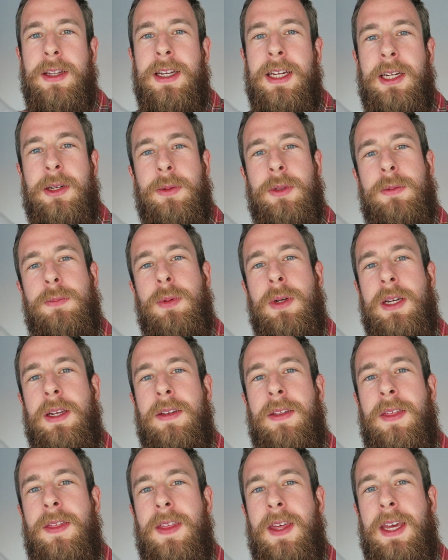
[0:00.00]
The needle was
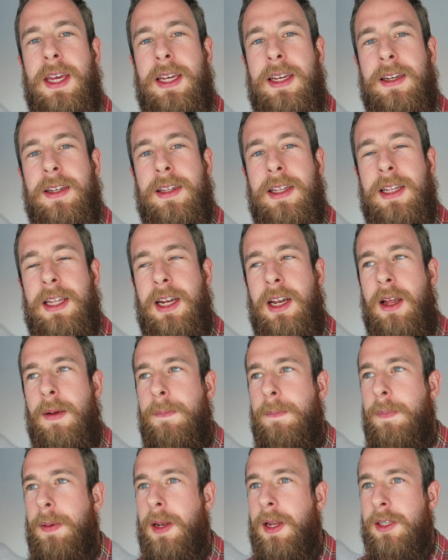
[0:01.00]
pretty thick, and then they
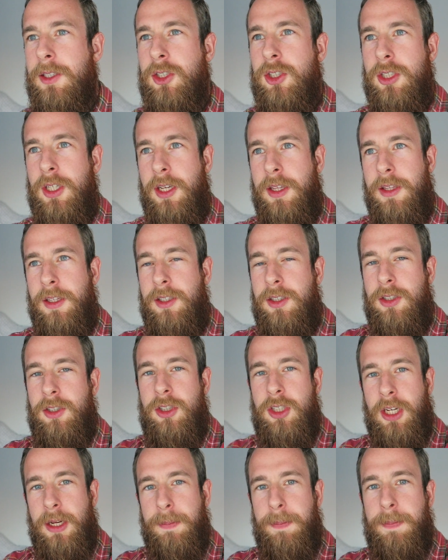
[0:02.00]
like plunger the
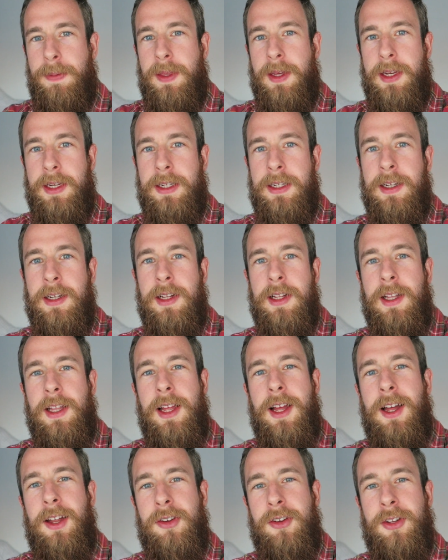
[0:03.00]
chip thing
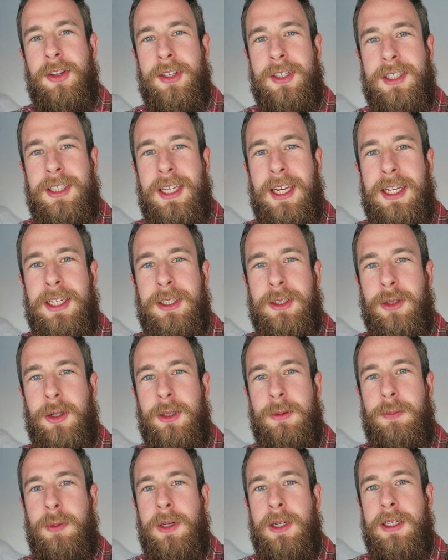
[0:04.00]
under the skin, so
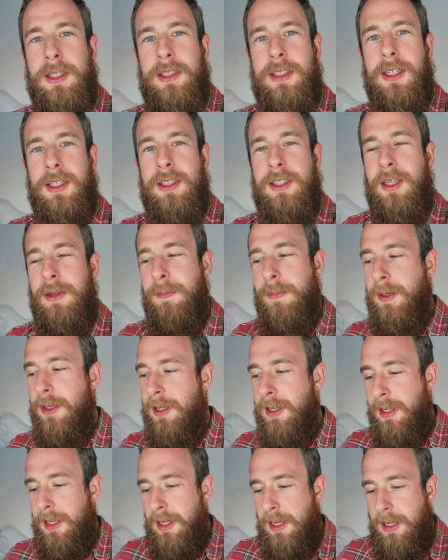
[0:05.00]
it's pretty disgusting.
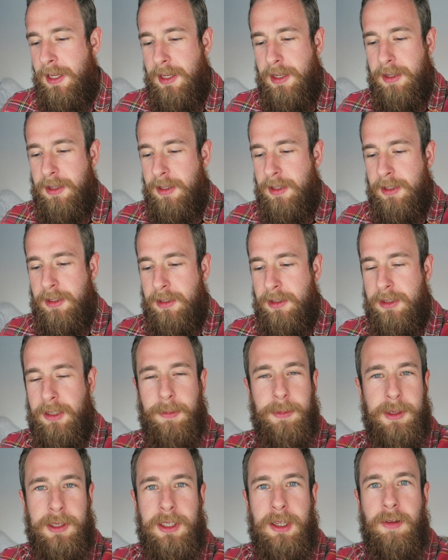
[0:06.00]
But
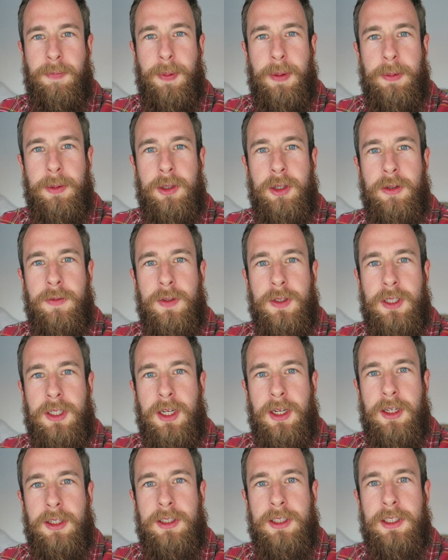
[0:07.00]
some of the stuff people do for
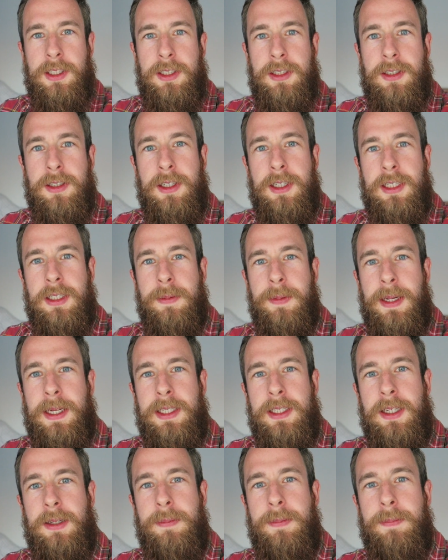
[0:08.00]
scars is
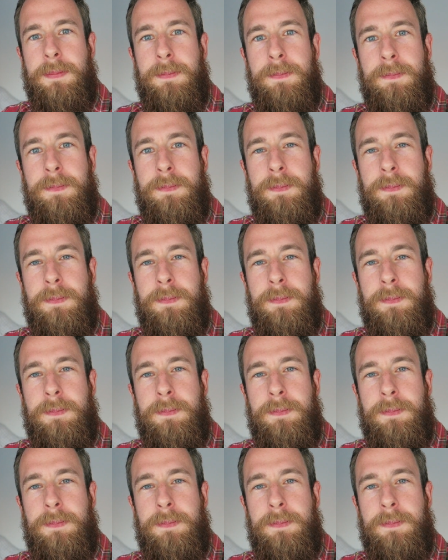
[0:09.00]
amazing.